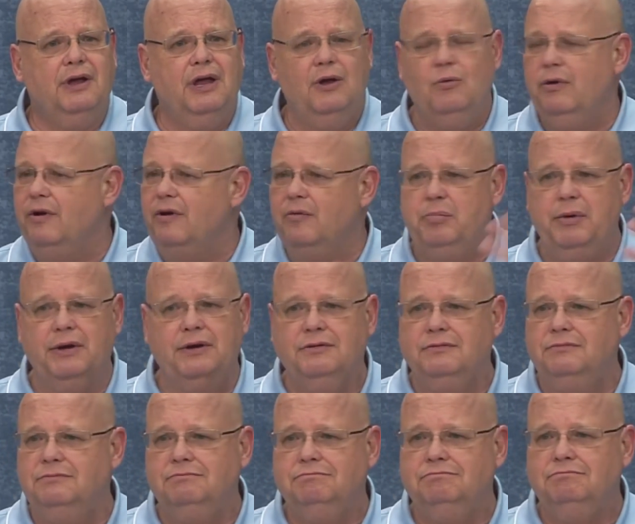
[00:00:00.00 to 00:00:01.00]
He would have
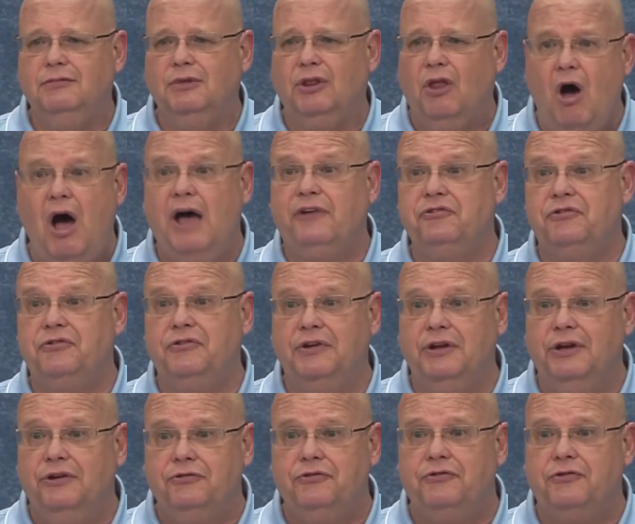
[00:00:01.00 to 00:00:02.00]
been lost
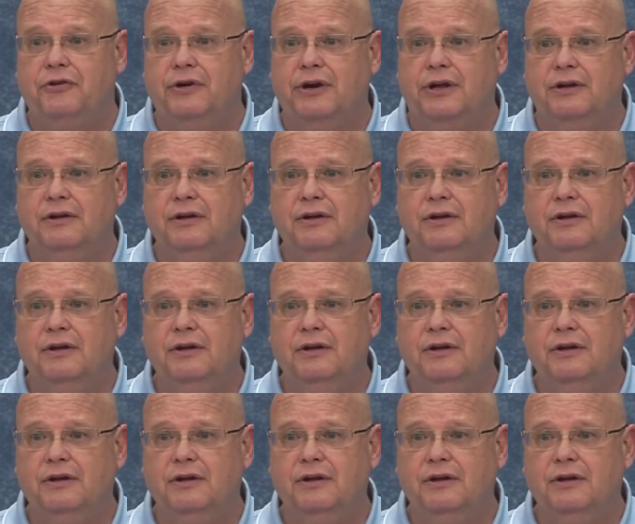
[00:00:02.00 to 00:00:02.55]
to history.